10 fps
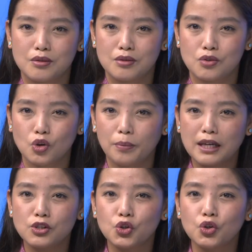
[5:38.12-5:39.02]
So
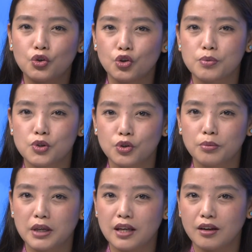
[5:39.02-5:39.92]
by two groups, you
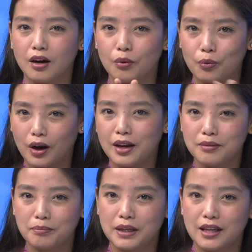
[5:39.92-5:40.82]
mean
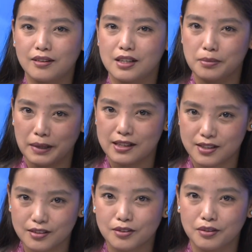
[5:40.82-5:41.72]
one being the
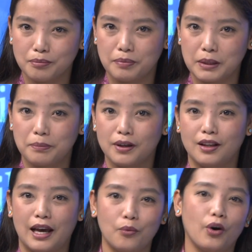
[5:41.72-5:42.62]
Tibetan people and